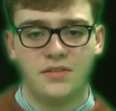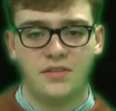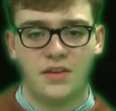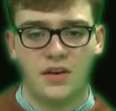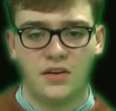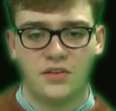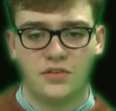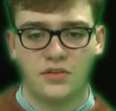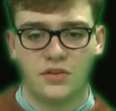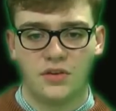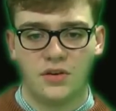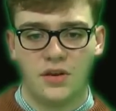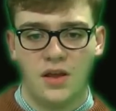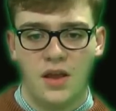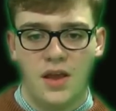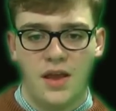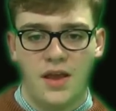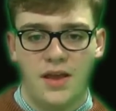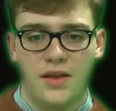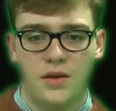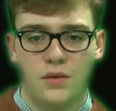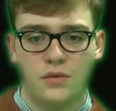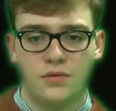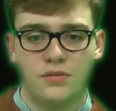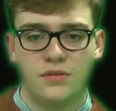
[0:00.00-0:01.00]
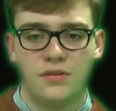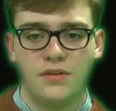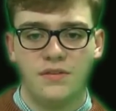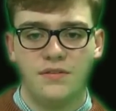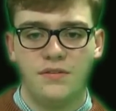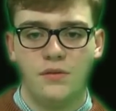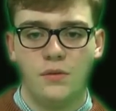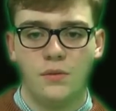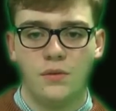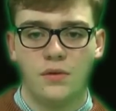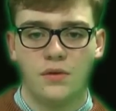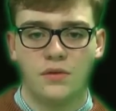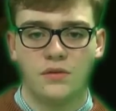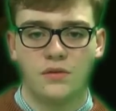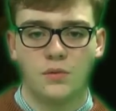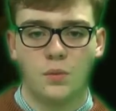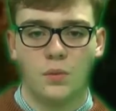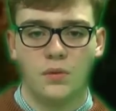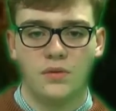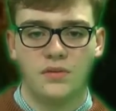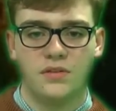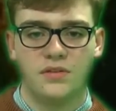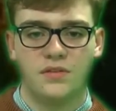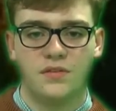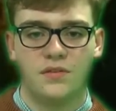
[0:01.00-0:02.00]
and tension, it also leaves the audience
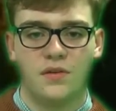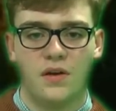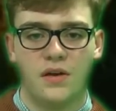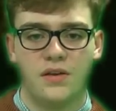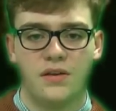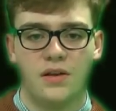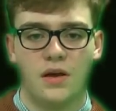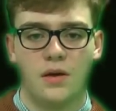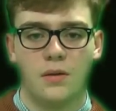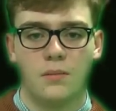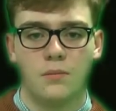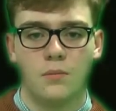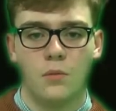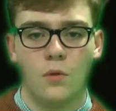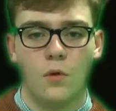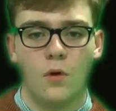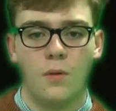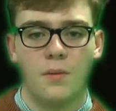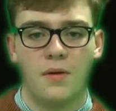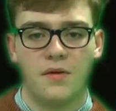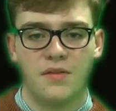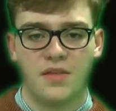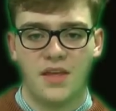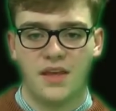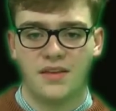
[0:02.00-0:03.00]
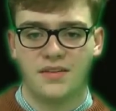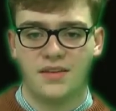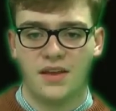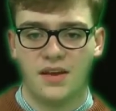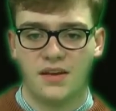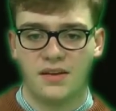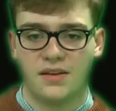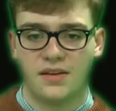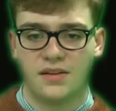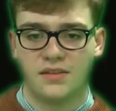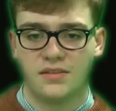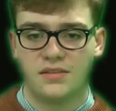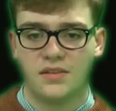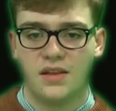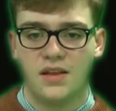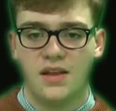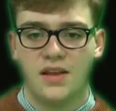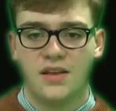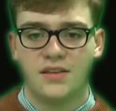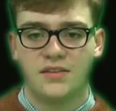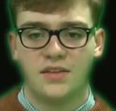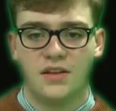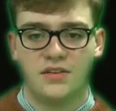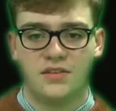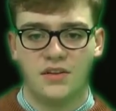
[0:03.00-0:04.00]
wanting to find out more about the antagonist,
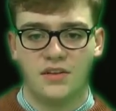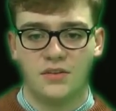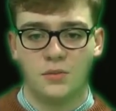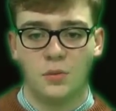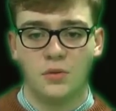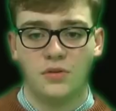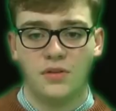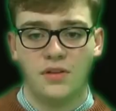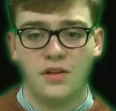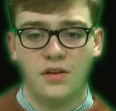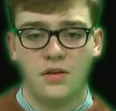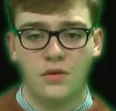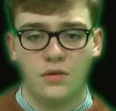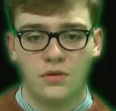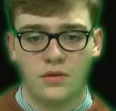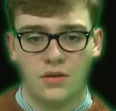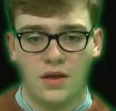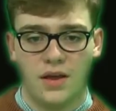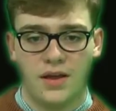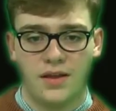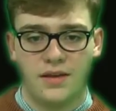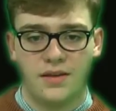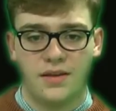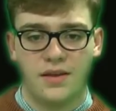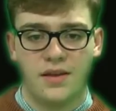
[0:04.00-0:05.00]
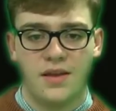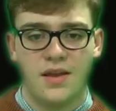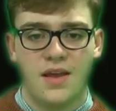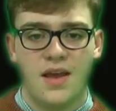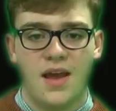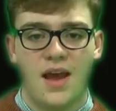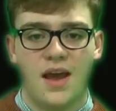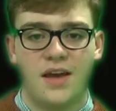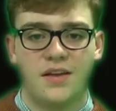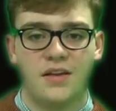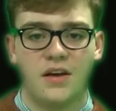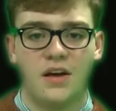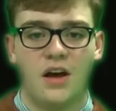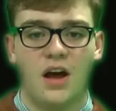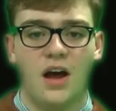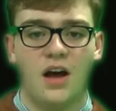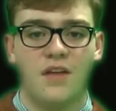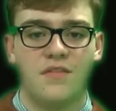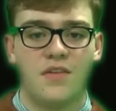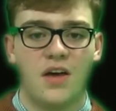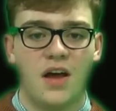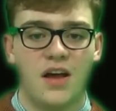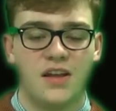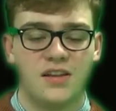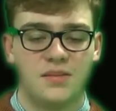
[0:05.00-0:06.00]
such as what they look like and
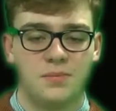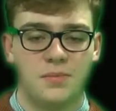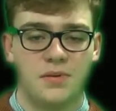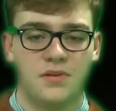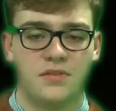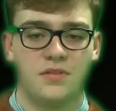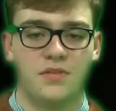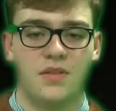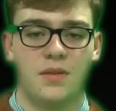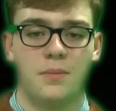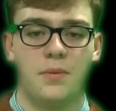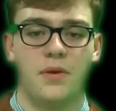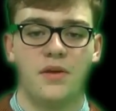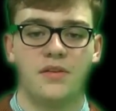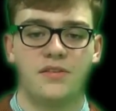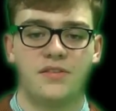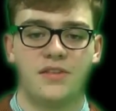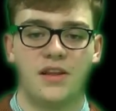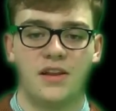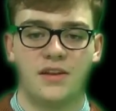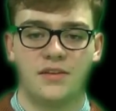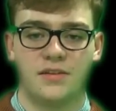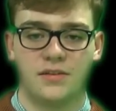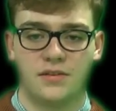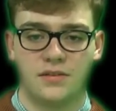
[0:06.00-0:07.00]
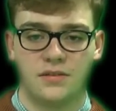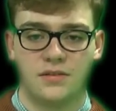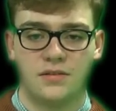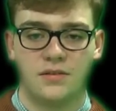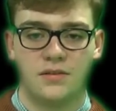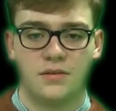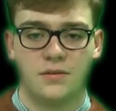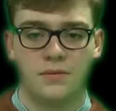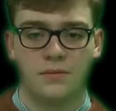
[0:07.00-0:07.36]
other aspects of their personalities.